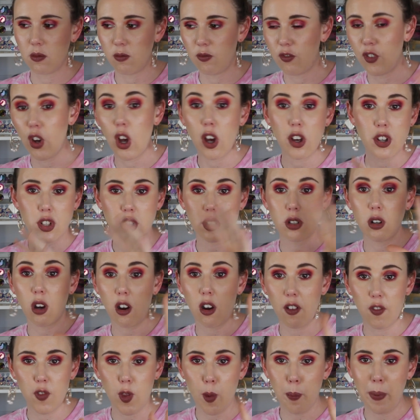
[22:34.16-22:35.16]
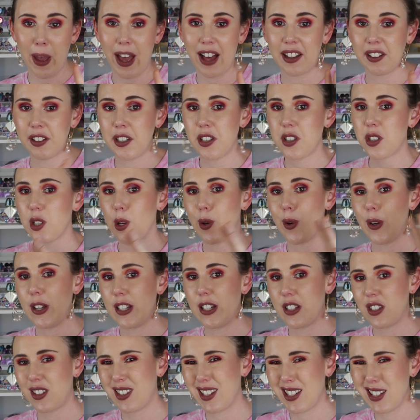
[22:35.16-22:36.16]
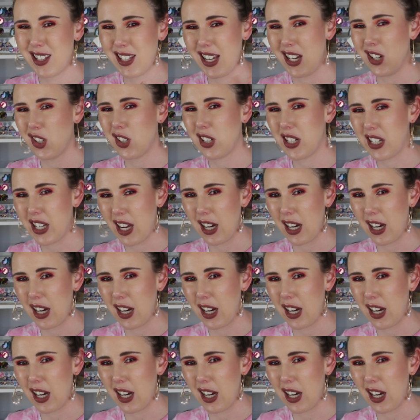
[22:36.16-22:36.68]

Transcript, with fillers: version of the palette. So it's essentially